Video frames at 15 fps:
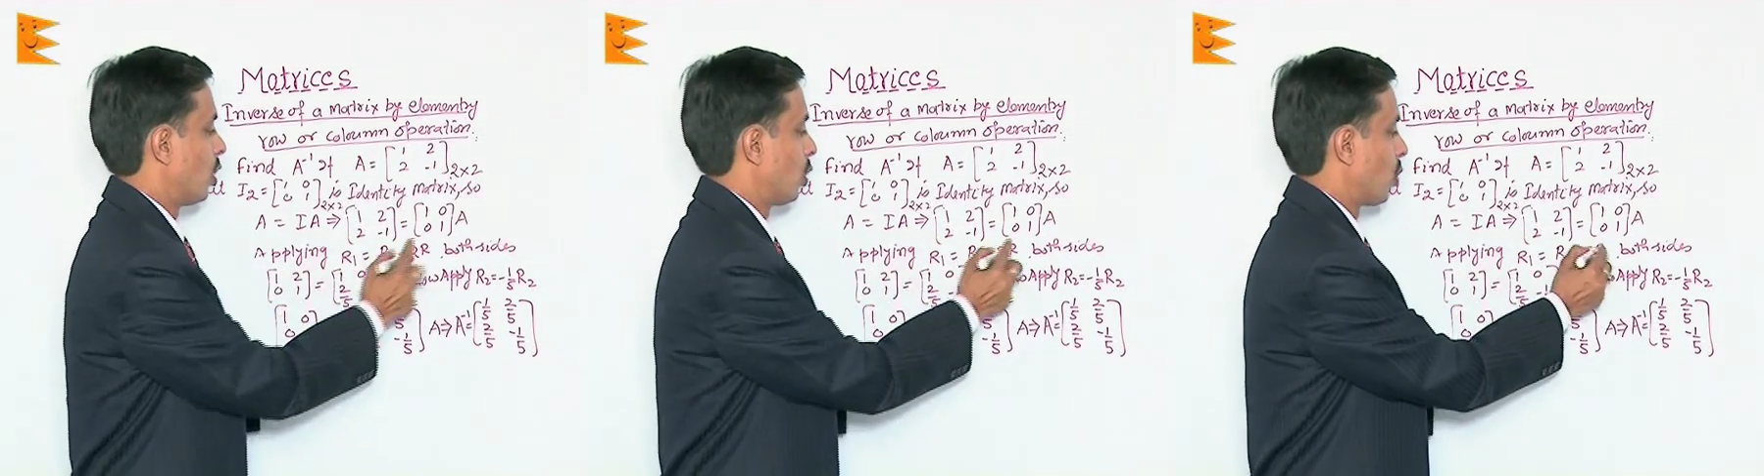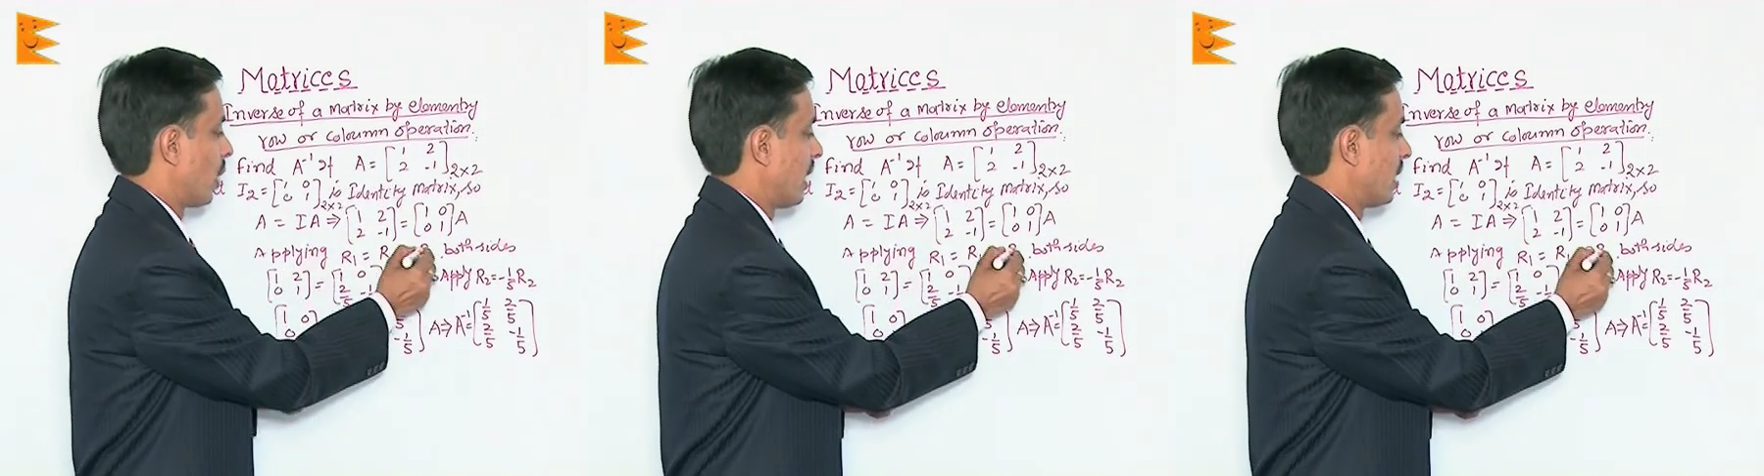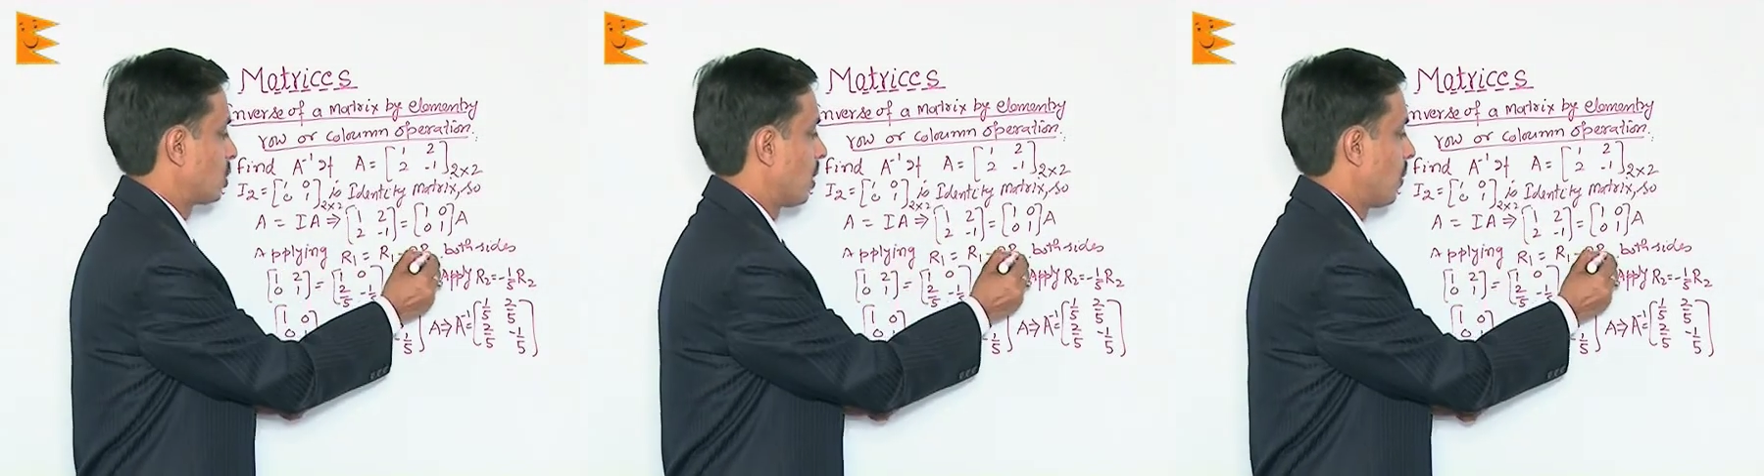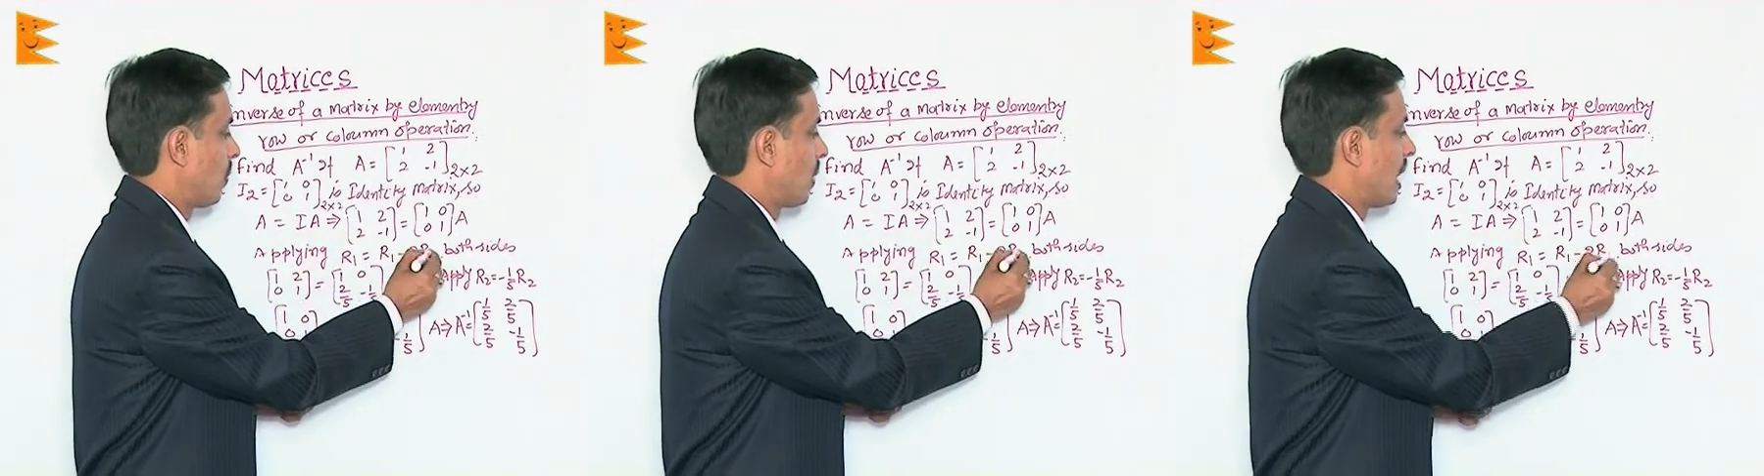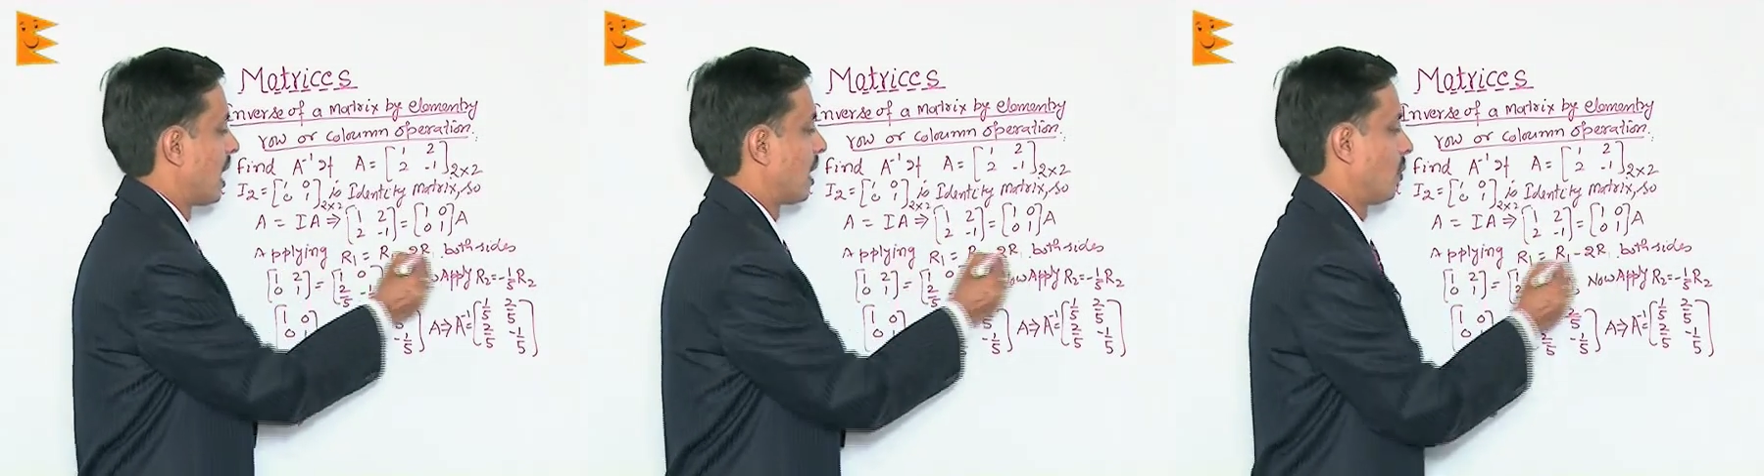twice
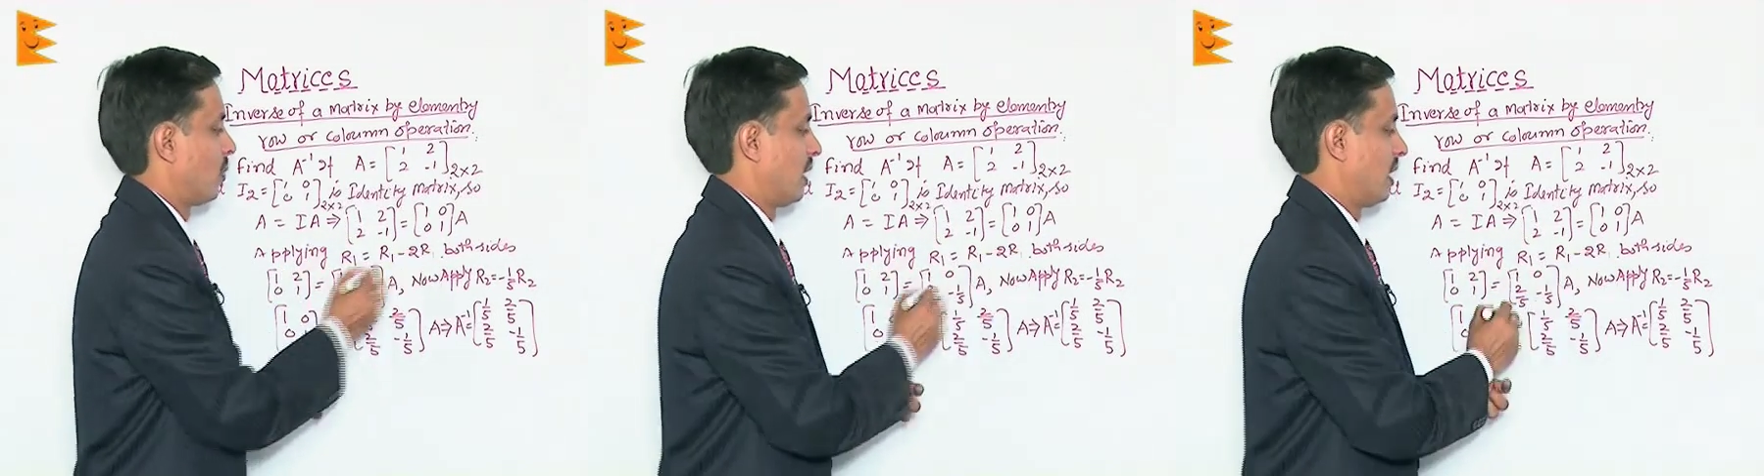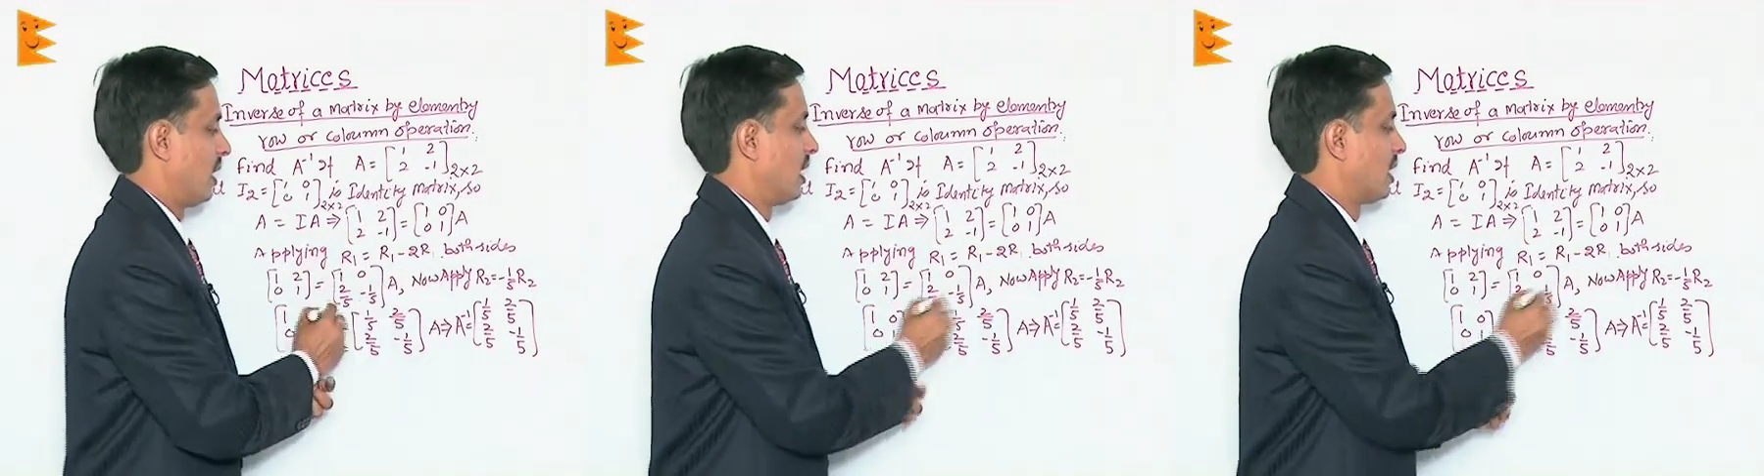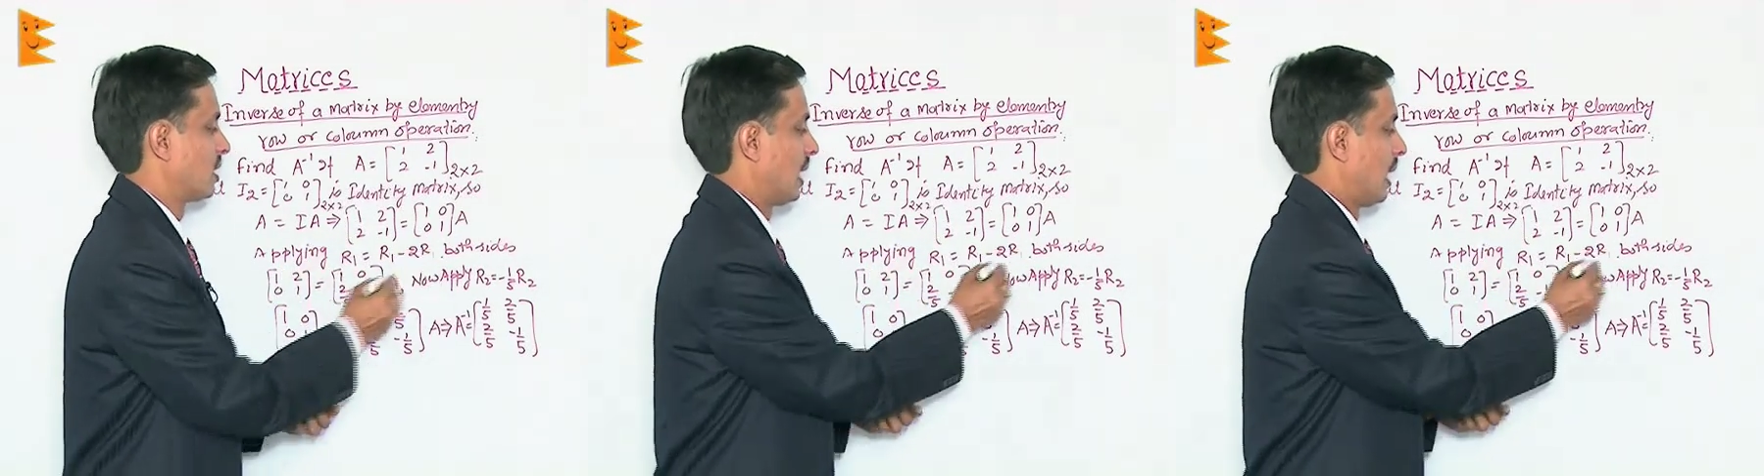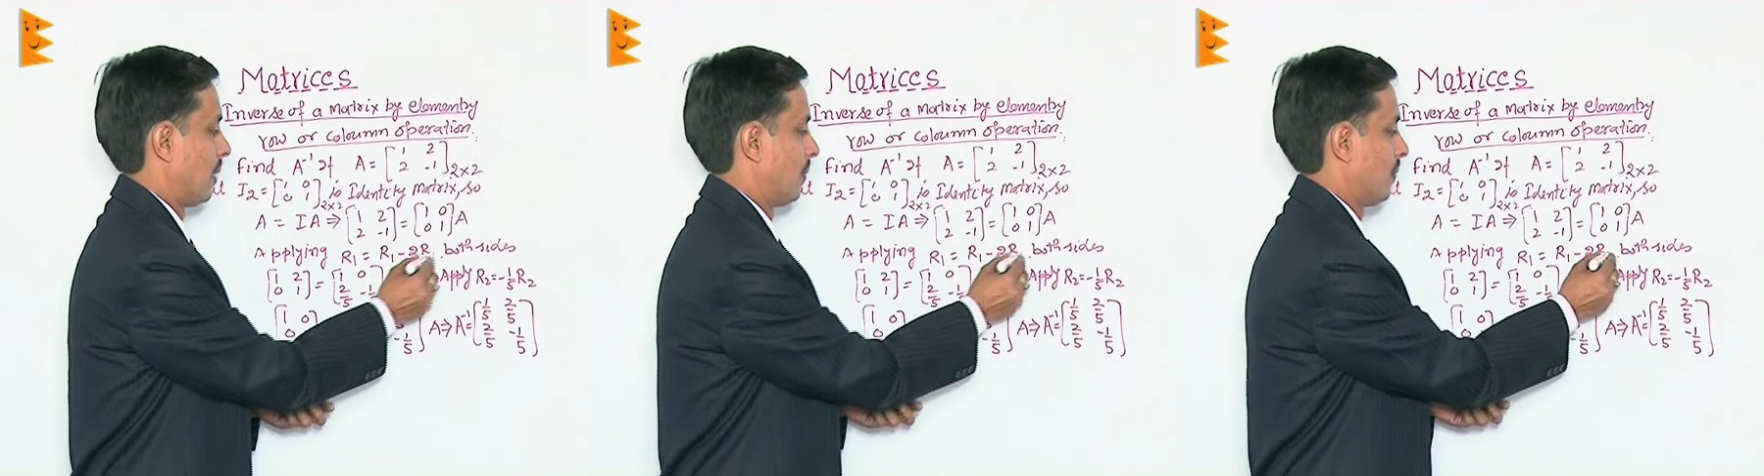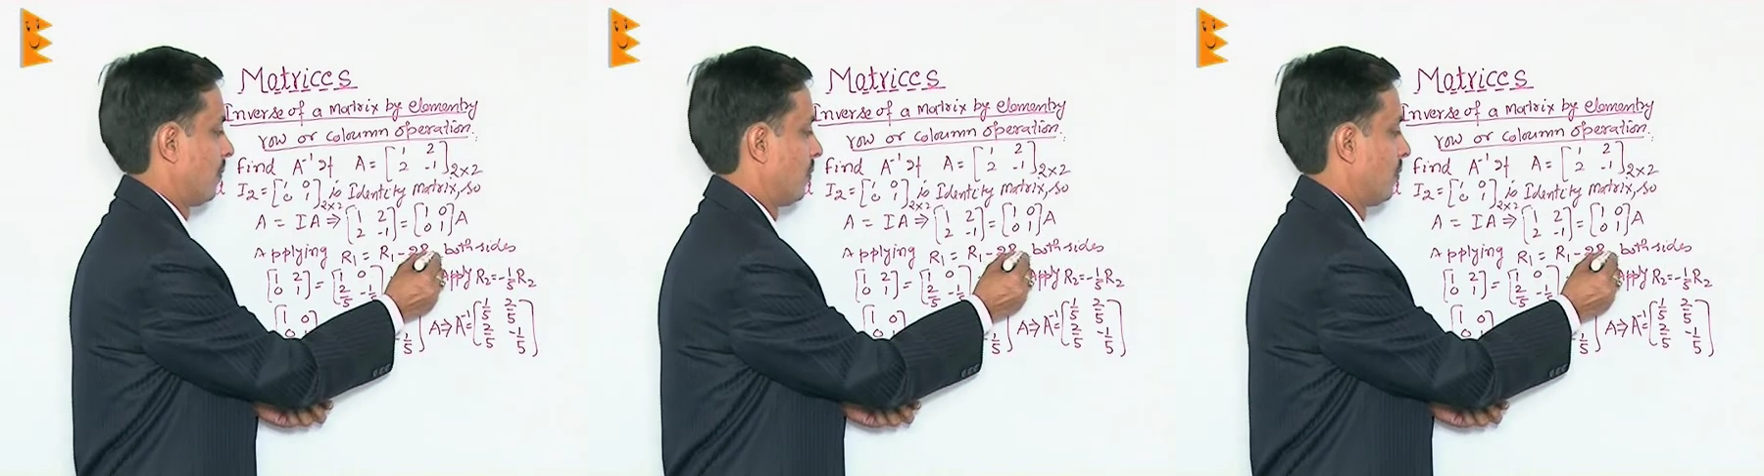of R1 itself.